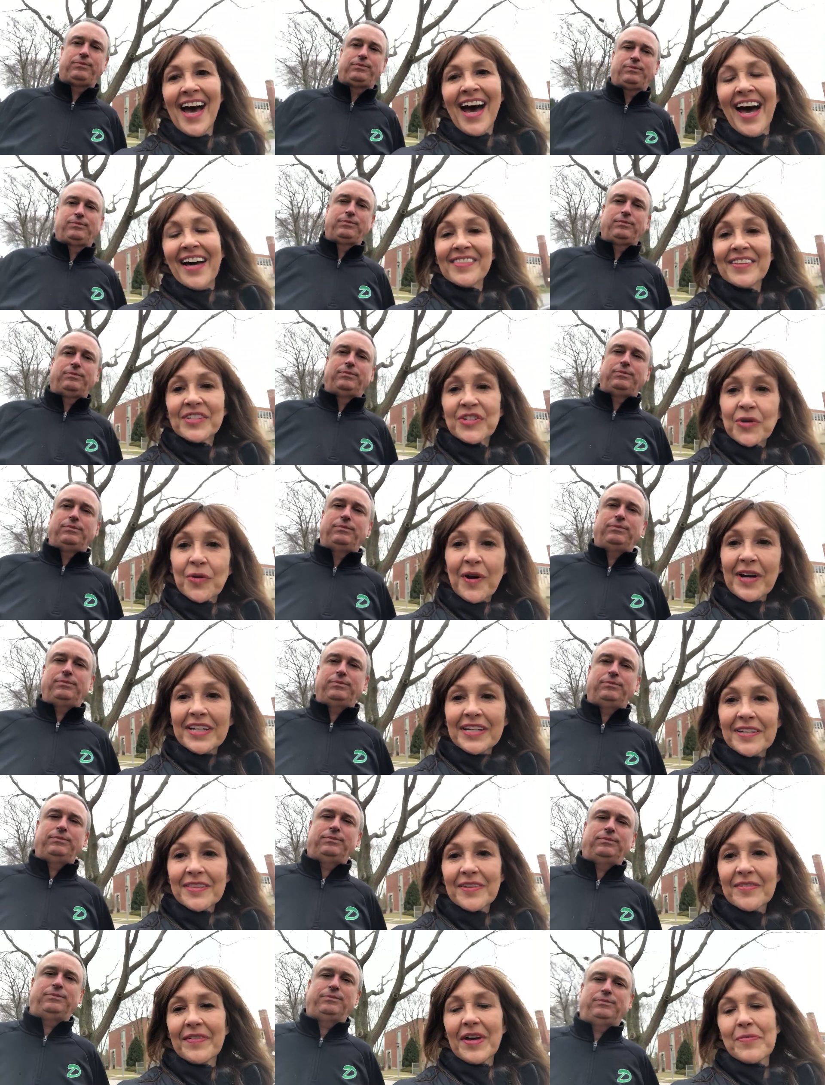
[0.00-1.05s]
Speaker 1: On the
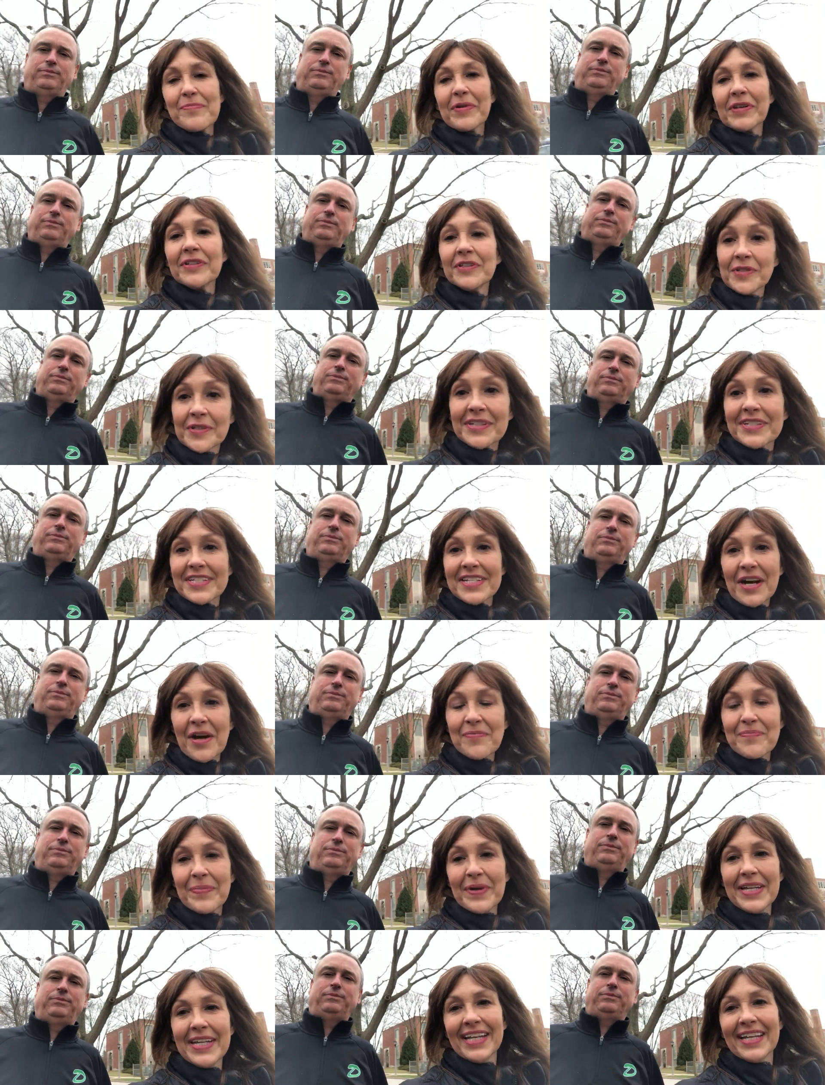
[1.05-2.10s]
20th of April, you can
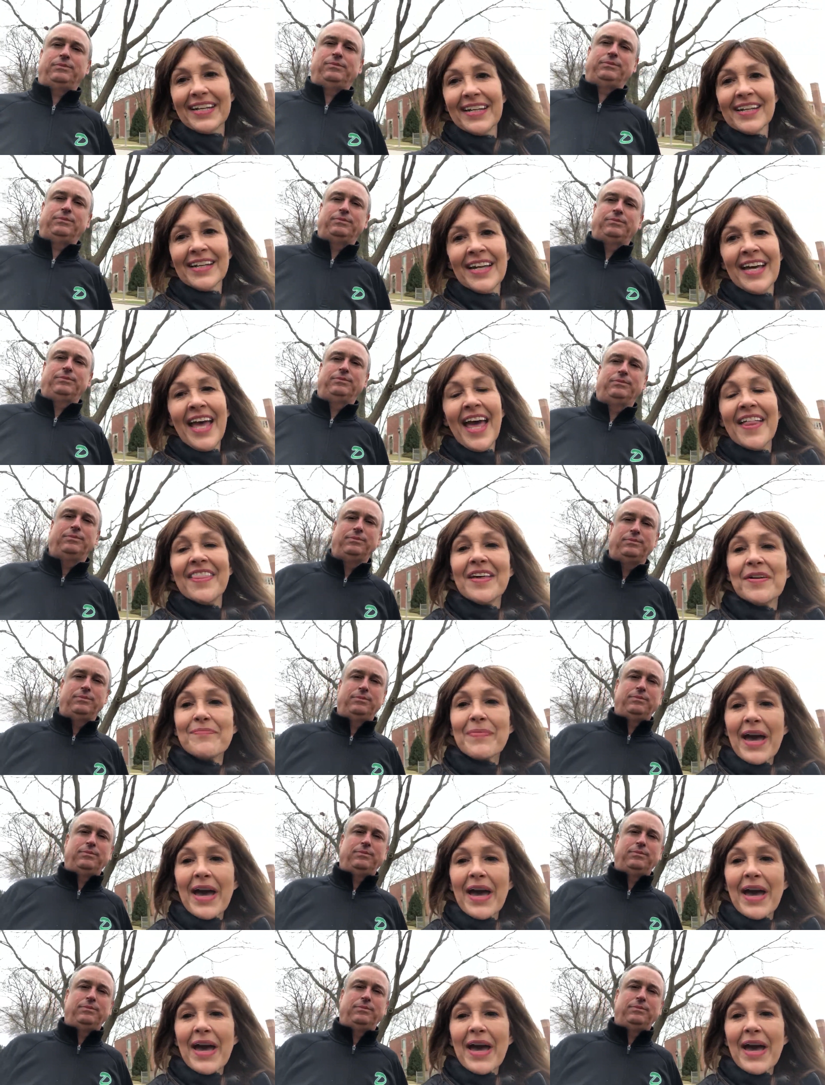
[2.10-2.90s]
start bidding. And then